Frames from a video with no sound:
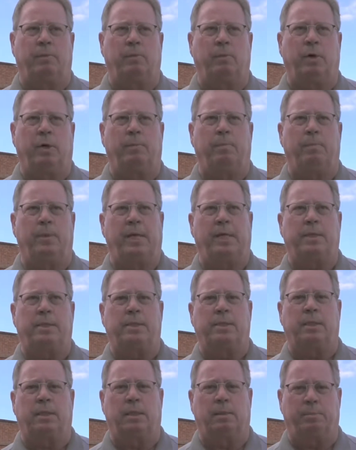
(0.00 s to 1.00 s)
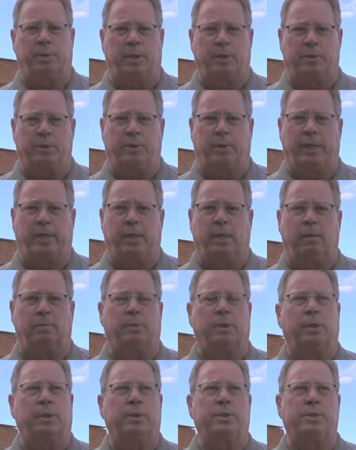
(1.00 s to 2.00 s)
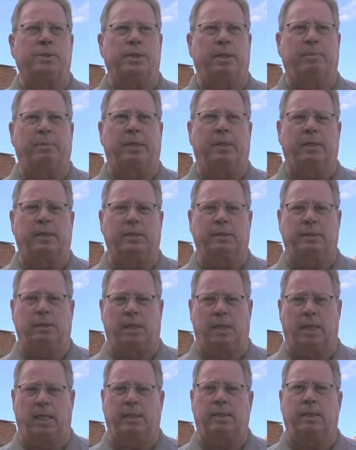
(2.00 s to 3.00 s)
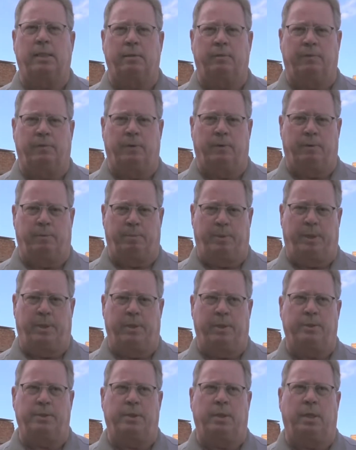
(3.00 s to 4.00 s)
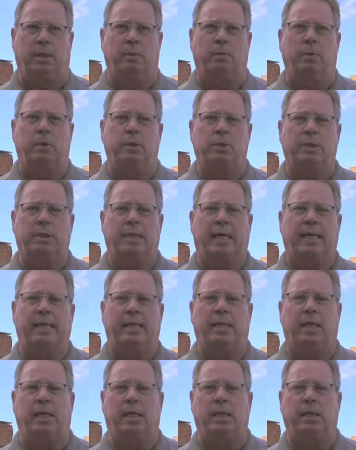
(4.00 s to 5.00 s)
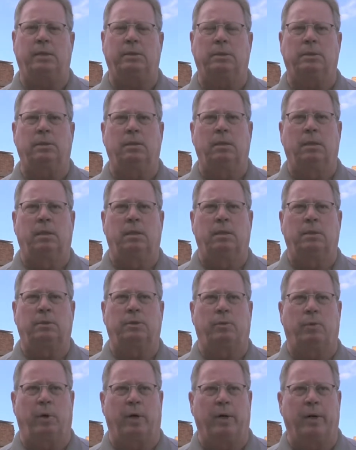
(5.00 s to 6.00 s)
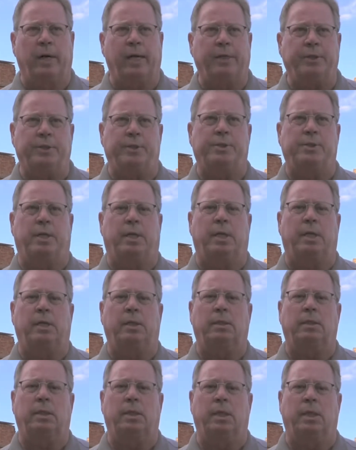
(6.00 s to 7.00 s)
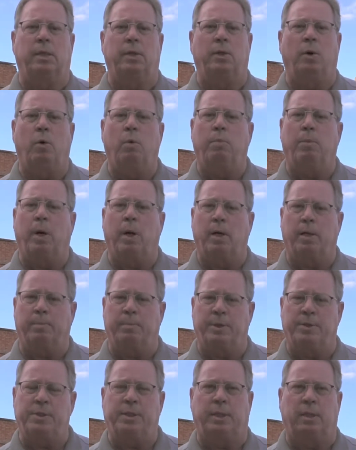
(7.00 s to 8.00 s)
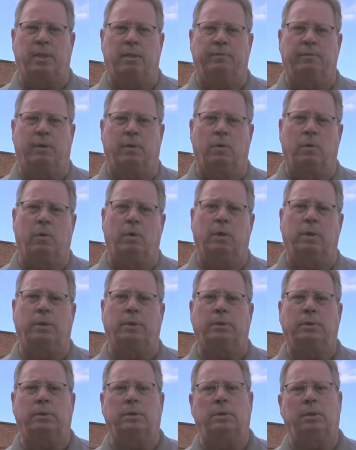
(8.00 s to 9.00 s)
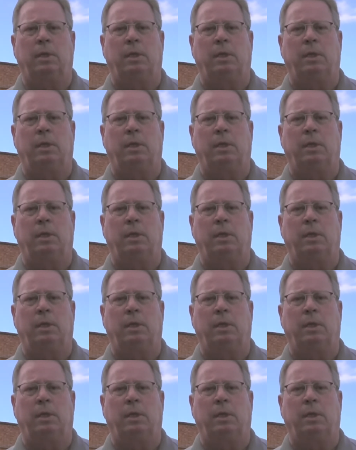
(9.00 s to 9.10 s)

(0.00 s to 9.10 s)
what makes appearance grade lumber is something that's selected for appearance. In other words, tight knots, square edges on it, no bark missing off the corners.